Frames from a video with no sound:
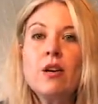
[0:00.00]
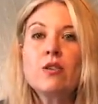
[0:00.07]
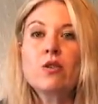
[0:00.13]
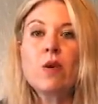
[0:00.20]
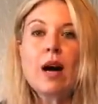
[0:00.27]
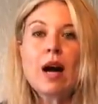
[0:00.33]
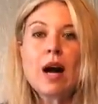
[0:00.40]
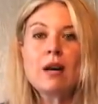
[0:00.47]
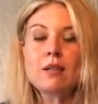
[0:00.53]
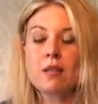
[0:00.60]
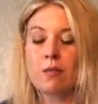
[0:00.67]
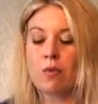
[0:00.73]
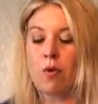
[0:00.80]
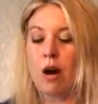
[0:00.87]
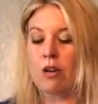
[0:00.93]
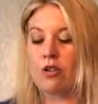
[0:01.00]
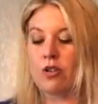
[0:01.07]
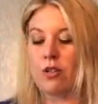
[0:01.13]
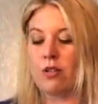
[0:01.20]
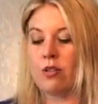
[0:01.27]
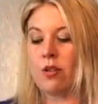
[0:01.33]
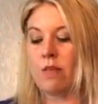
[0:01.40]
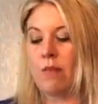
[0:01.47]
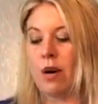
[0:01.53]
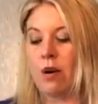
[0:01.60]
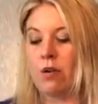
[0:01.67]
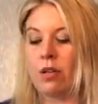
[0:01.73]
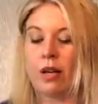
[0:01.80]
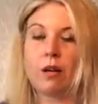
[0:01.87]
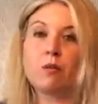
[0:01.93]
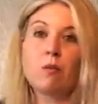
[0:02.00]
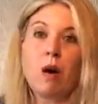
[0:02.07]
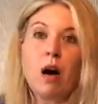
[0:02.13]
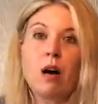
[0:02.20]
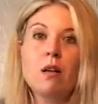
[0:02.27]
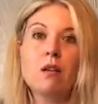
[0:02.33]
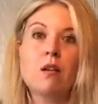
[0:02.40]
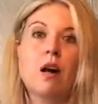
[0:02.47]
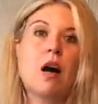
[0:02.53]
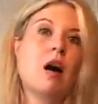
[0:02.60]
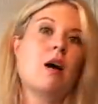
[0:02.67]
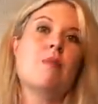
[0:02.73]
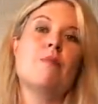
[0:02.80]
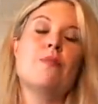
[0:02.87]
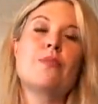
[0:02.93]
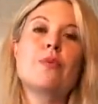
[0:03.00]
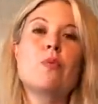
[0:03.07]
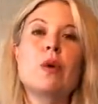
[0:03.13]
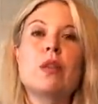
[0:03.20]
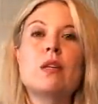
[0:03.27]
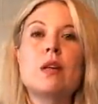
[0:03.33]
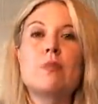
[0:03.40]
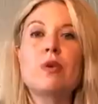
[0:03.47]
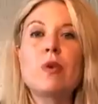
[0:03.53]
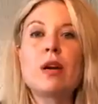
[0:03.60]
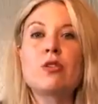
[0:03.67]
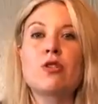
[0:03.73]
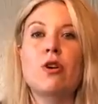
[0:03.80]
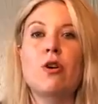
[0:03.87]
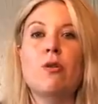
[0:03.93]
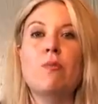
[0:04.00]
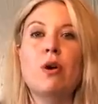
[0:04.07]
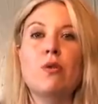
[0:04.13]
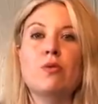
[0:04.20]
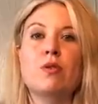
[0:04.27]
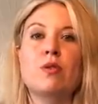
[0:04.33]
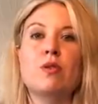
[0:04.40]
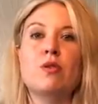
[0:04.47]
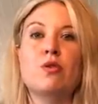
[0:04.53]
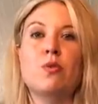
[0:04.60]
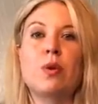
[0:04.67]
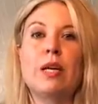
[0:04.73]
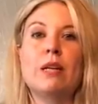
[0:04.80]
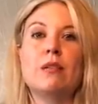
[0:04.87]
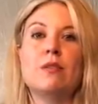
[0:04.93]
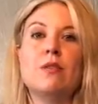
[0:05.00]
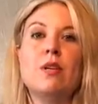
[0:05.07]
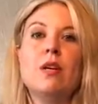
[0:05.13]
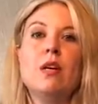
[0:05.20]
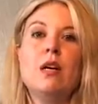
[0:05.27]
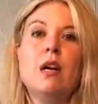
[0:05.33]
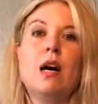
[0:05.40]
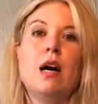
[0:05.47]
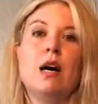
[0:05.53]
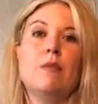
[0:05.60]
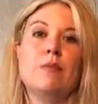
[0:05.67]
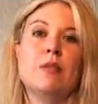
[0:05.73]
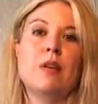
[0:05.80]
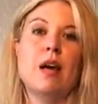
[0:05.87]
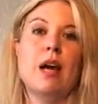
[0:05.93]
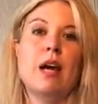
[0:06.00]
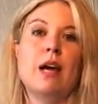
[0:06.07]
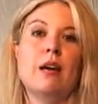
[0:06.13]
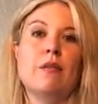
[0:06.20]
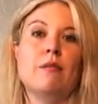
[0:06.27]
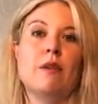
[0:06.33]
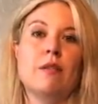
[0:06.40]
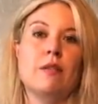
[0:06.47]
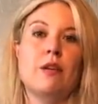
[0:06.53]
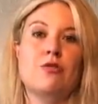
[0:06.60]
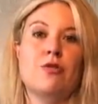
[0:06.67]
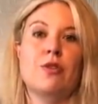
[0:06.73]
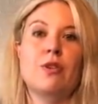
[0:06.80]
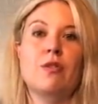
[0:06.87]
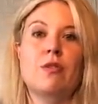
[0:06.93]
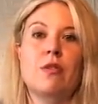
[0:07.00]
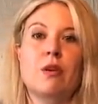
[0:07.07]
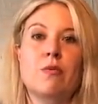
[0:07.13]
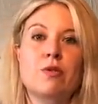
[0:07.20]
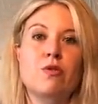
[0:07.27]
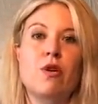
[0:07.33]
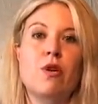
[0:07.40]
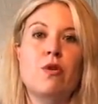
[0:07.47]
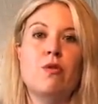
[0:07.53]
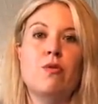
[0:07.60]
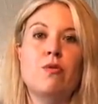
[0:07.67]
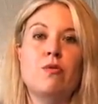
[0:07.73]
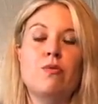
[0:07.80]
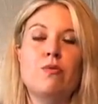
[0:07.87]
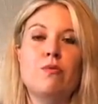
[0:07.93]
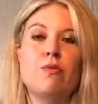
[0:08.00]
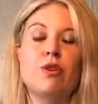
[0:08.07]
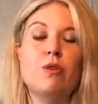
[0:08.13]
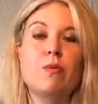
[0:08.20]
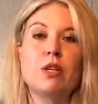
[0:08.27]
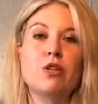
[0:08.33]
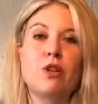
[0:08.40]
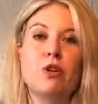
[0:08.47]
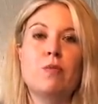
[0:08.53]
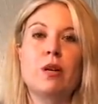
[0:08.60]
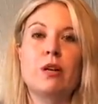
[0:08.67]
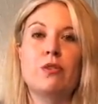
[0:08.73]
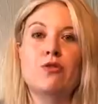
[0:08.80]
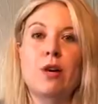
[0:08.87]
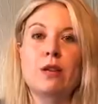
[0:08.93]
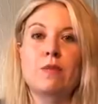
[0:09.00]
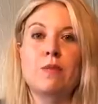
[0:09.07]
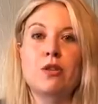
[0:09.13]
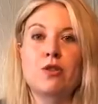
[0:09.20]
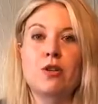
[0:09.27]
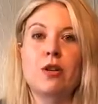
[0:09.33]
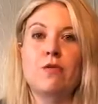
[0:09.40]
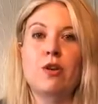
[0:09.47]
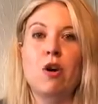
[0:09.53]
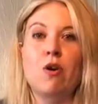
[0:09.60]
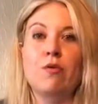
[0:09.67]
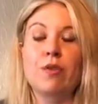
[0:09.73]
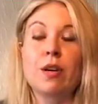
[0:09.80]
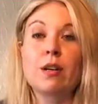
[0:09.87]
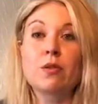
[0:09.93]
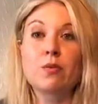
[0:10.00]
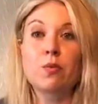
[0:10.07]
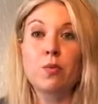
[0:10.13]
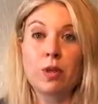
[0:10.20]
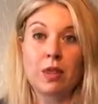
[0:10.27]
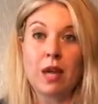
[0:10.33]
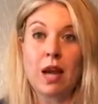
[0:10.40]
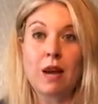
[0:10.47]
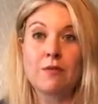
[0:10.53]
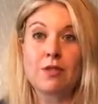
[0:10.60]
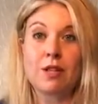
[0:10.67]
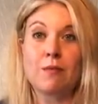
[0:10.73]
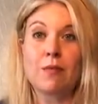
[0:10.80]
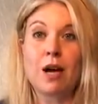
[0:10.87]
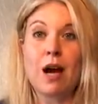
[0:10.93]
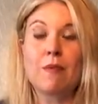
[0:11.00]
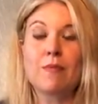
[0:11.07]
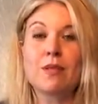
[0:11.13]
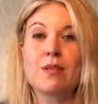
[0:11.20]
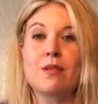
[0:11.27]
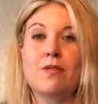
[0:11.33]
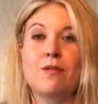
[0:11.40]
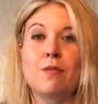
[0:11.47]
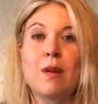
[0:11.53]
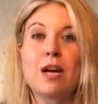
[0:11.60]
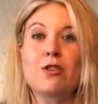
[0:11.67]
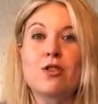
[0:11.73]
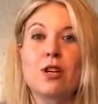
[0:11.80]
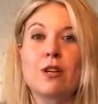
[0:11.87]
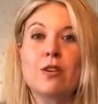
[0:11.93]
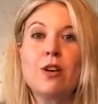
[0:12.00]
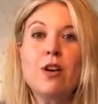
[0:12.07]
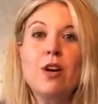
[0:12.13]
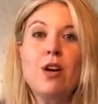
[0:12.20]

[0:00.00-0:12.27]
So I asked him questions about, when the WHO posted a tweet saying essentially that there was no human-to-human transmission of COVID, would they have deemed that misinformation?